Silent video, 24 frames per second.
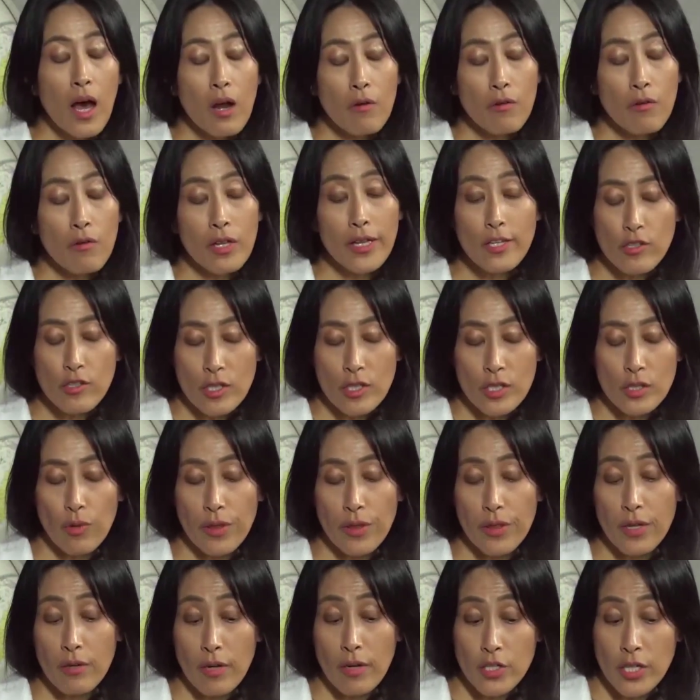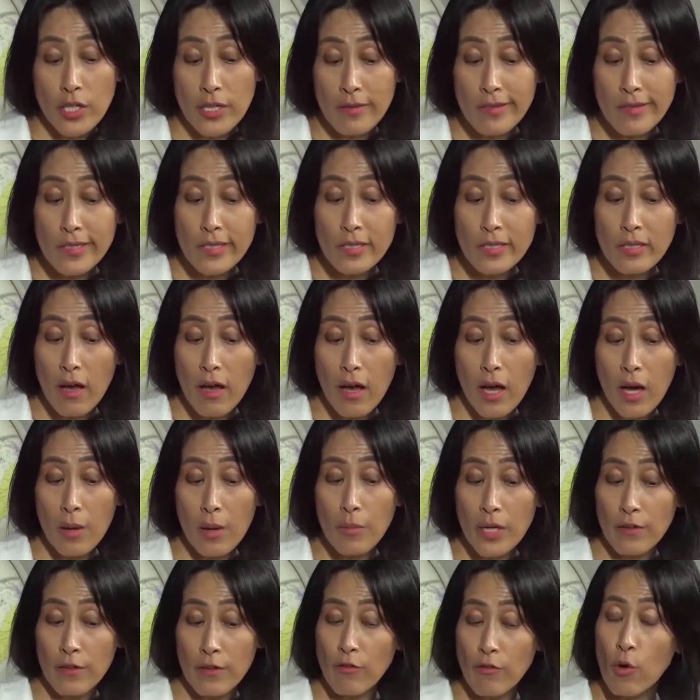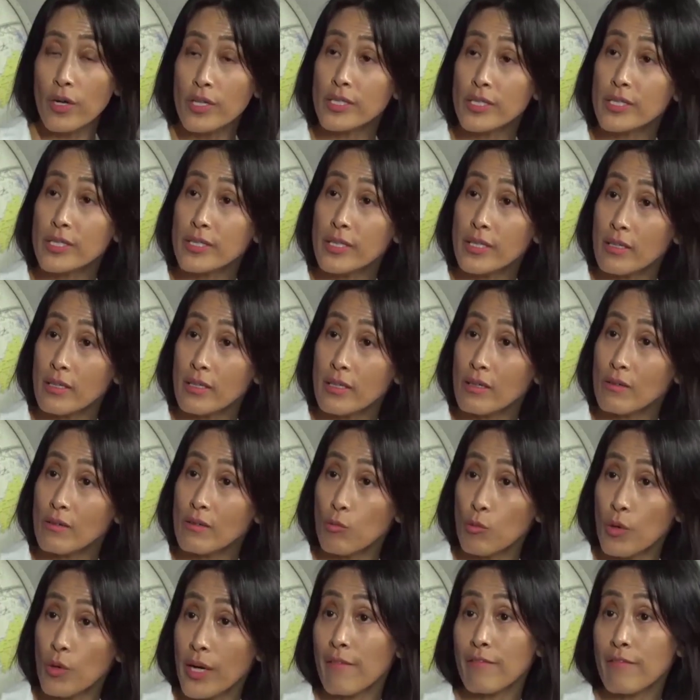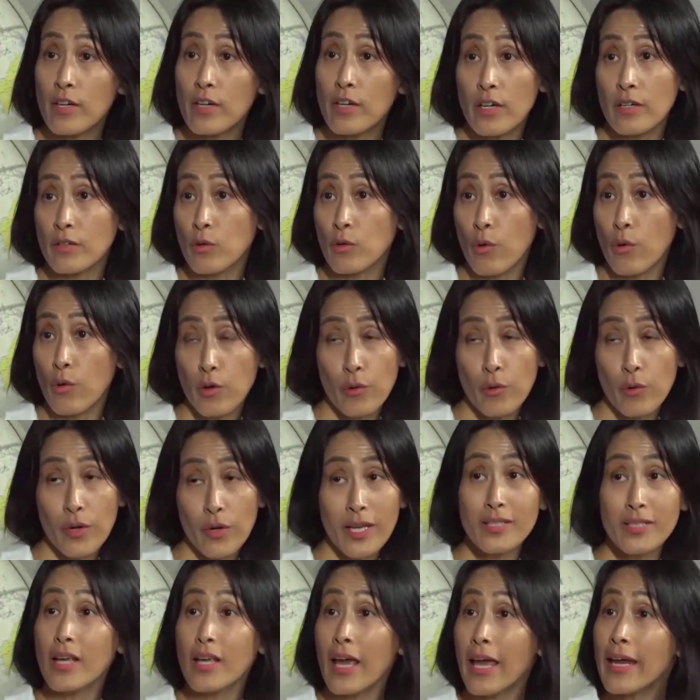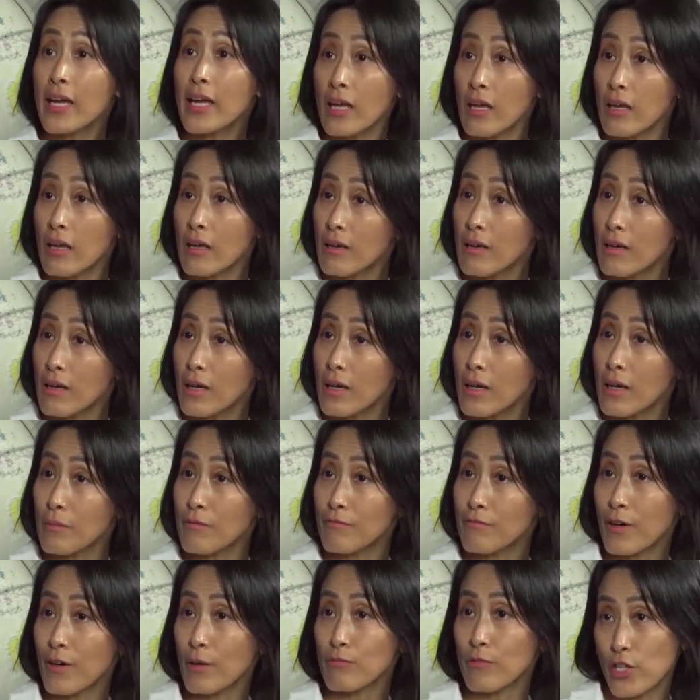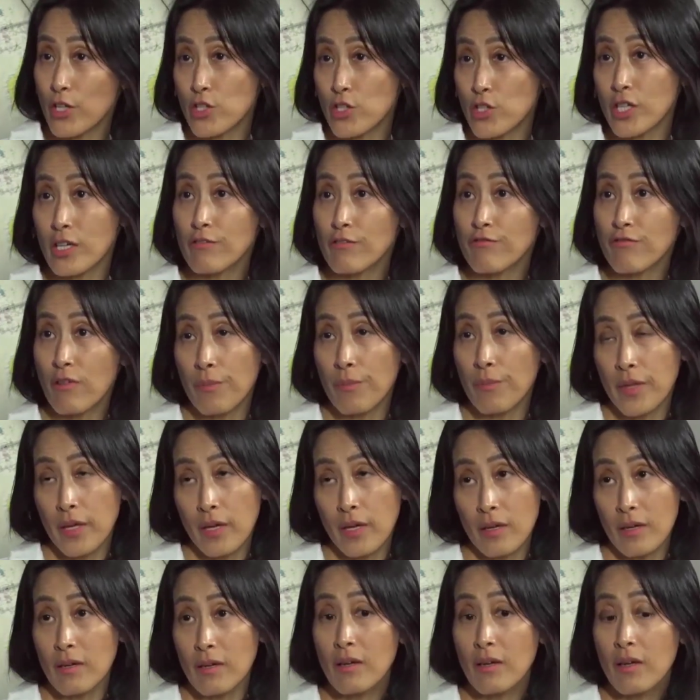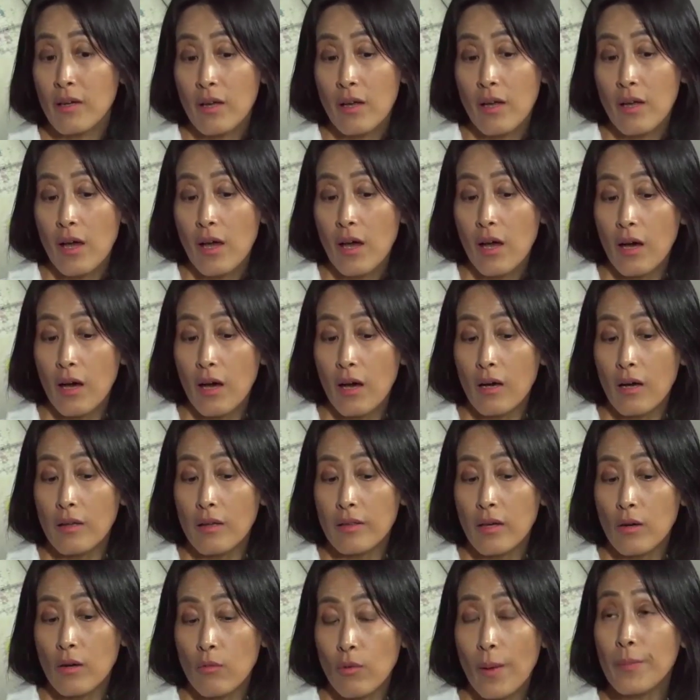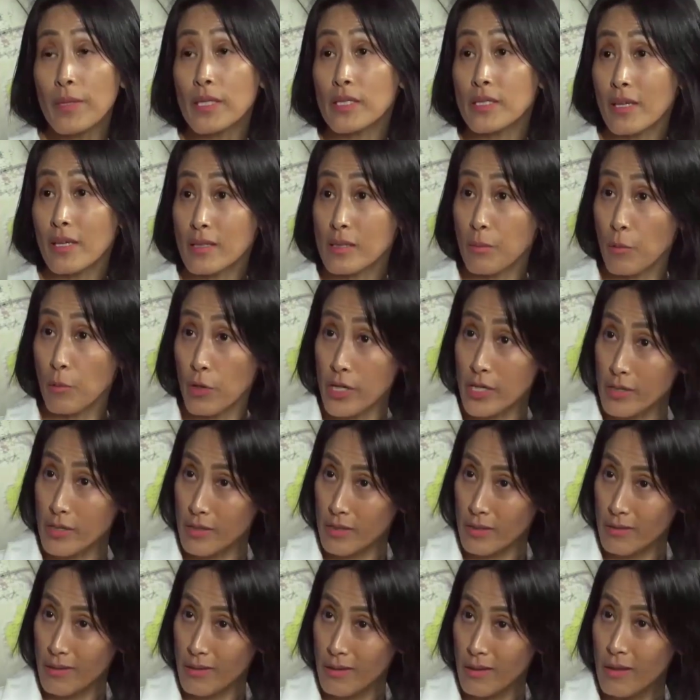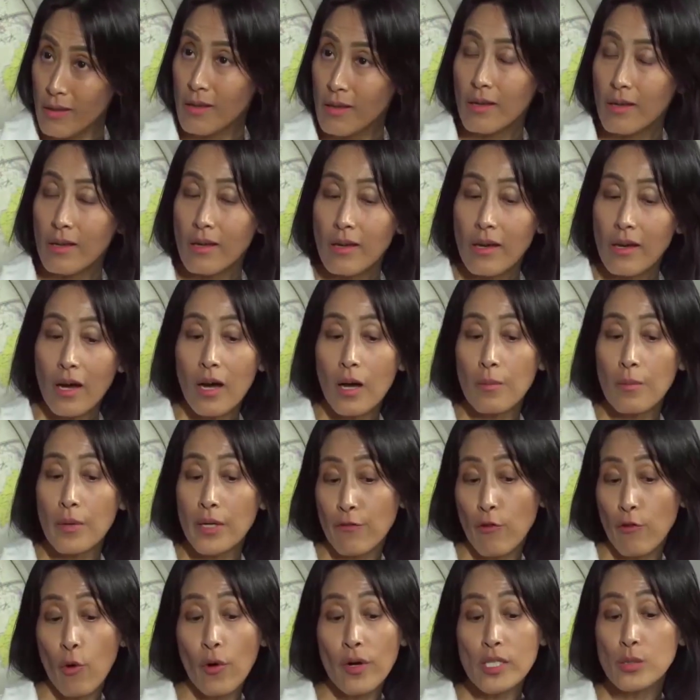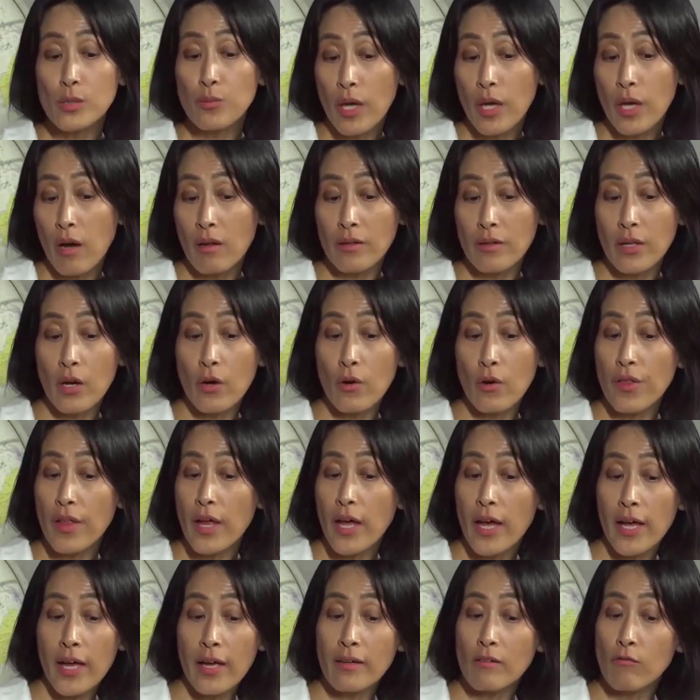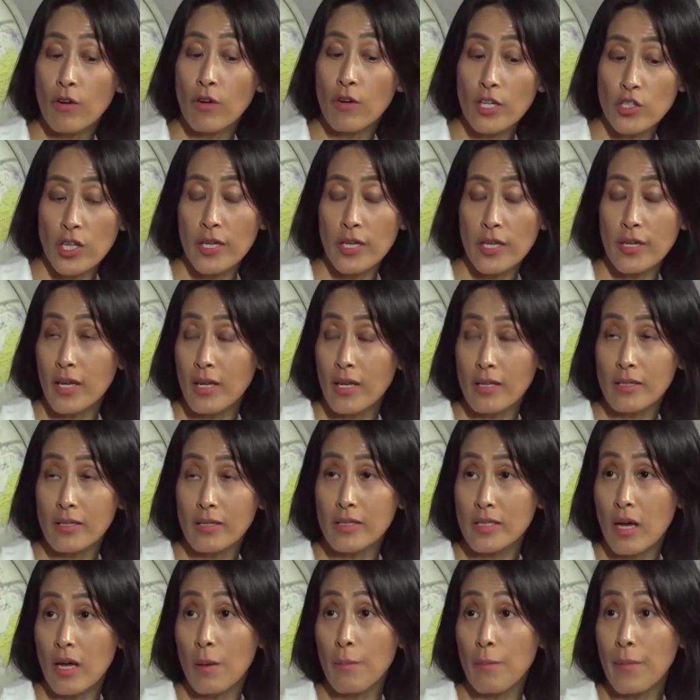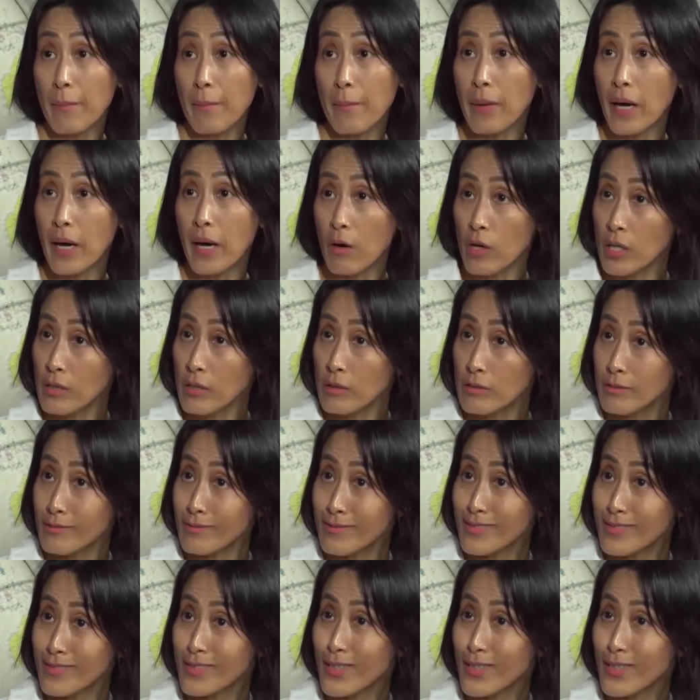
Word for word: uh, relations with the Russians, um, and of course the whatever North Korea is gaining um, from Russia from the uh, the weapons exports. Um, and of course, we all know that Russia needs uh, manpower.